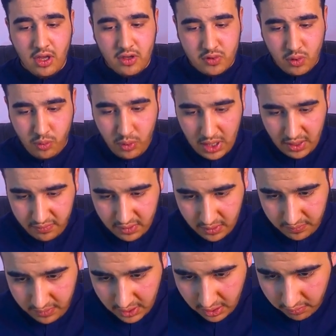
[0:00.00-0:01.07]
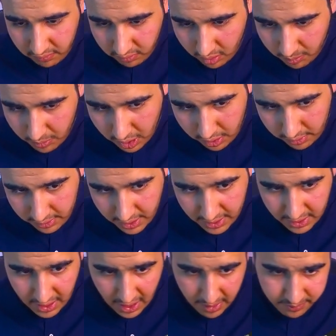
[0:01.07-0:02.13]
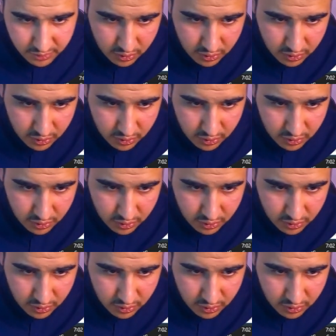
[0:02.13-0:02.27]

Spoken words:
So we have configured from R9 up